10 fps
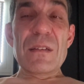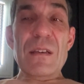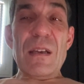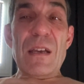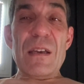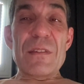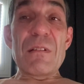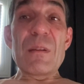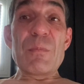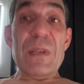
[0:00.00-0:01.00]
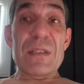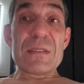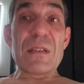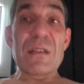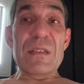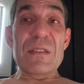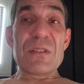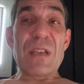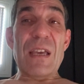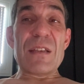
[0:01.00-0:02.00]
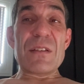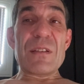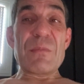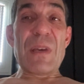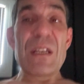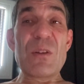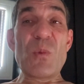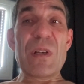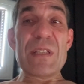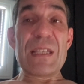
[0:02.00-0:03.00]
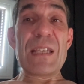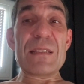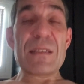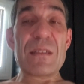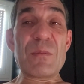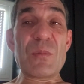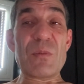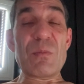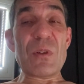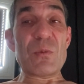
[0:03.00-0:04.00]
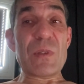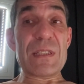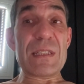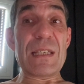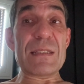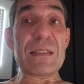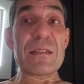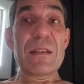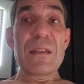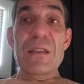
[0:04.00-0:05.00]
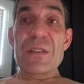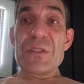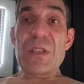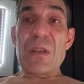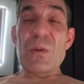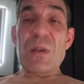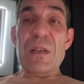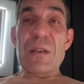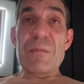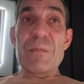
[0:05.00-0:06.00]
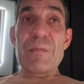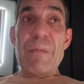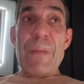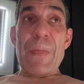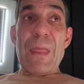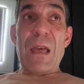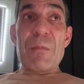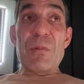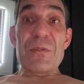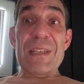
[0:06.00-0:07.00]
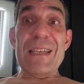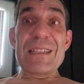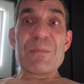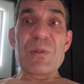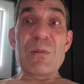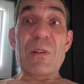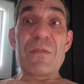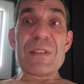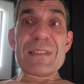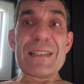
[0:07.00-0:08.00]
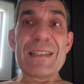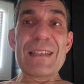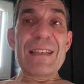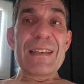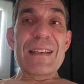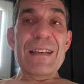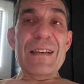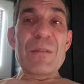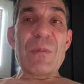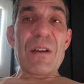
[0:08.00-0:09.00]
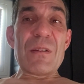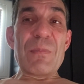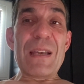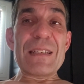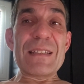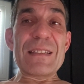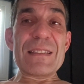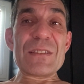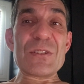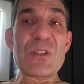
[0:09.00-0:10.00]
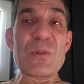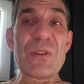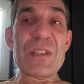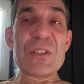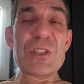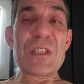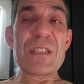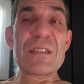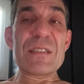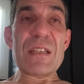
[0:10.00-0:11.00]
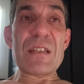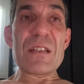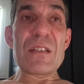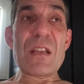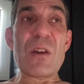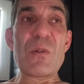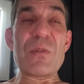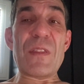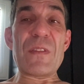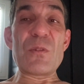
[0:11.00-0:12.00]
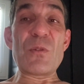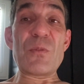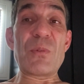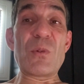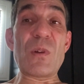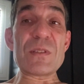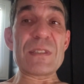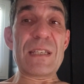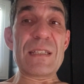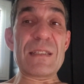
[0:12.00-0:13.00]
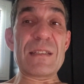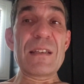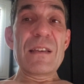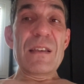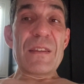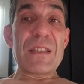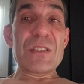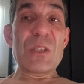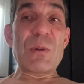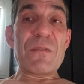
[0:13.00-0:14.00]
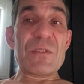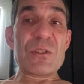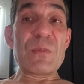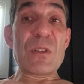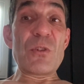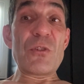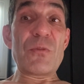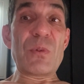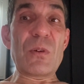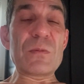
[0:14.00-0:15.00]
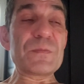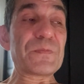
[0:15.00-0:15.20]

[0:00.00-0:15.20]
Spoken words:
They're Olympic sized, and the main one is heated. The more modern one is heated. So I booked the heated pool, obviously. Our companion Sue, I think she didn't know that the North Pool wasn't heated. I think she went for a swim in the North Pool.